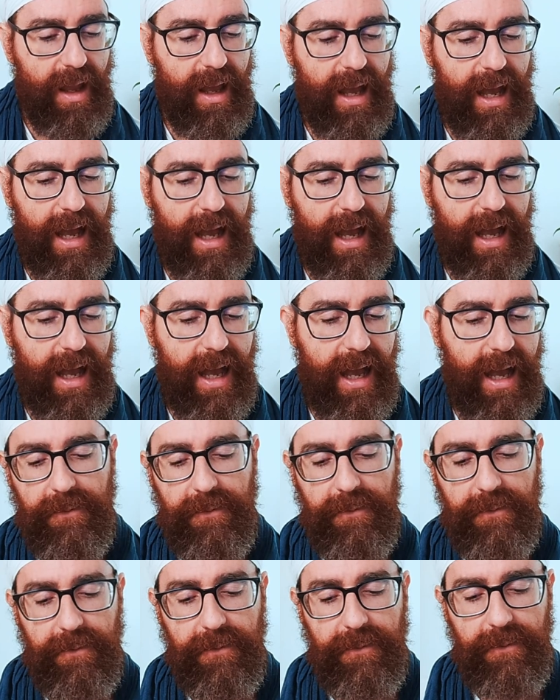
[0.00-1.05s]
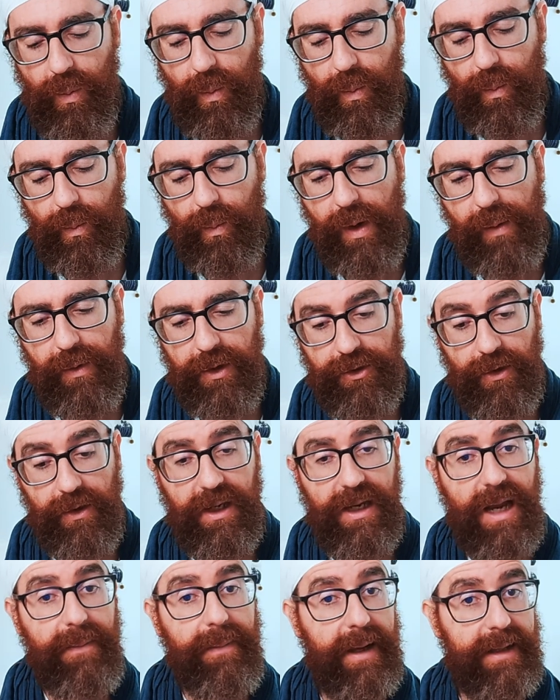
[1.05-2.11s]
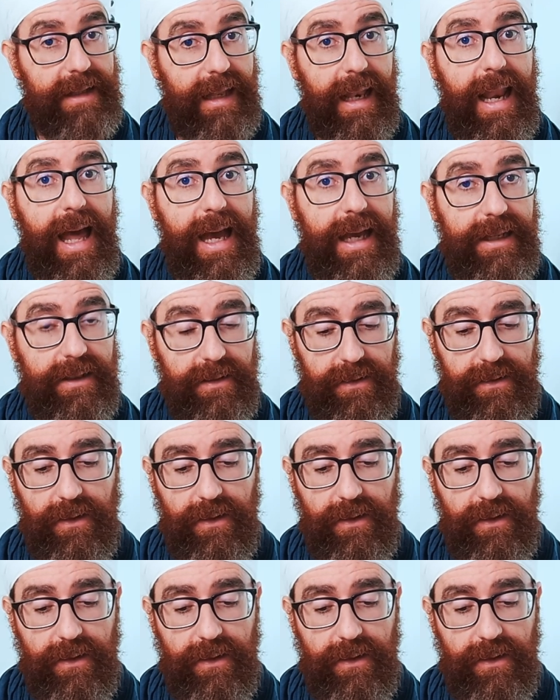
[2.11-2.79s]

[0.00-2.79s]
And we were talking about light